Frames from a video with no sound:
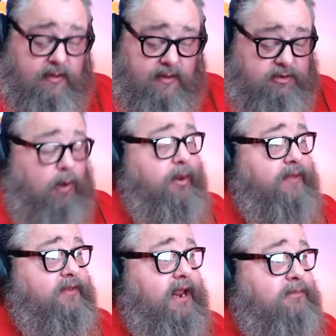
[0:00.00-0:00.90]
That's why we
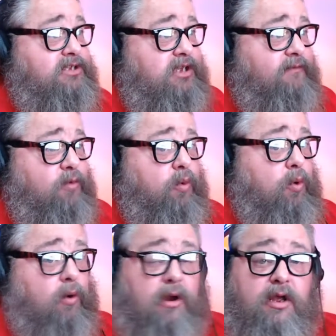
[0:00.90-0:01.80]
had the damn Civil
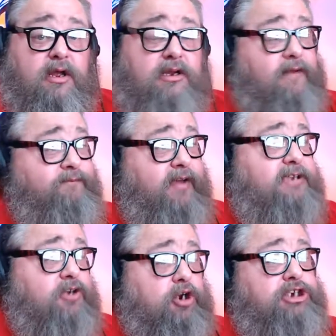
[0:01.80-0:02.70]
War, to
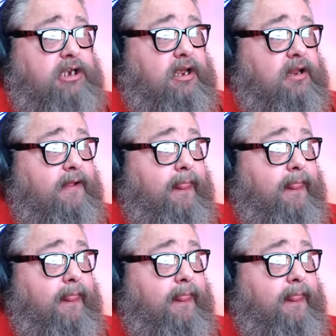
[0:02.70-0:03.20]
fix our shit.